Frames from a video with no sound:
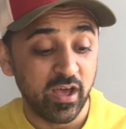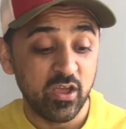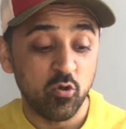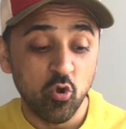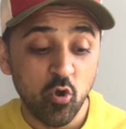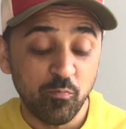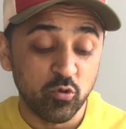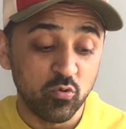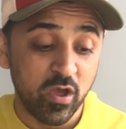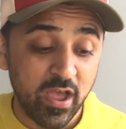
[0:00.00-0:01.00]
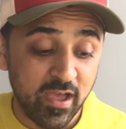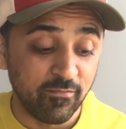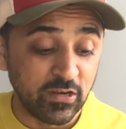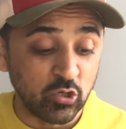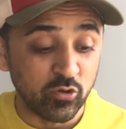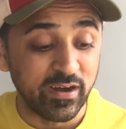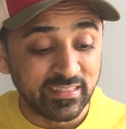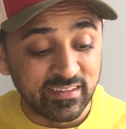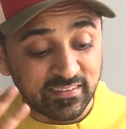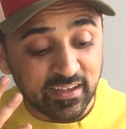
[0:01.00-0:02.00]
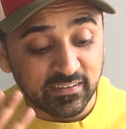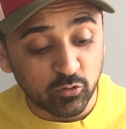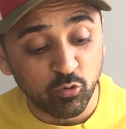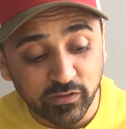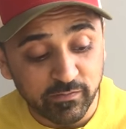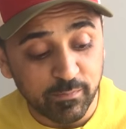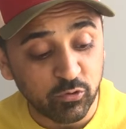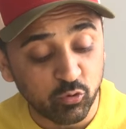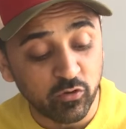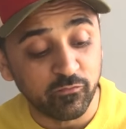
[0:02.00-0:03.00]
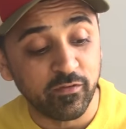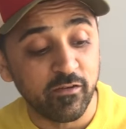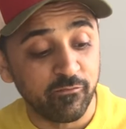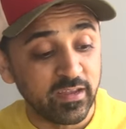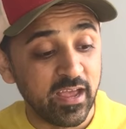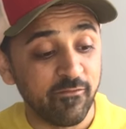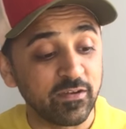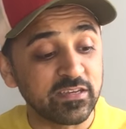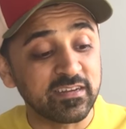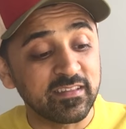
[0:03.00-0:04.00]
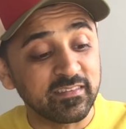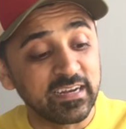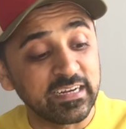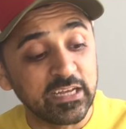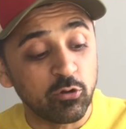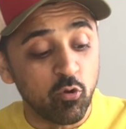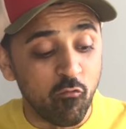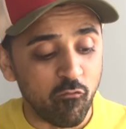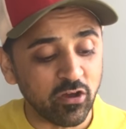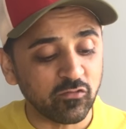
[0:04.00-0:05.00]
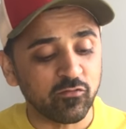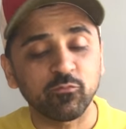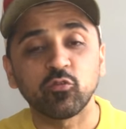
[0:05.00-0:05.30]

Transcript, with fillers: I hope you have enjoyed this exclusive episode where we have featured this Indiglo watch from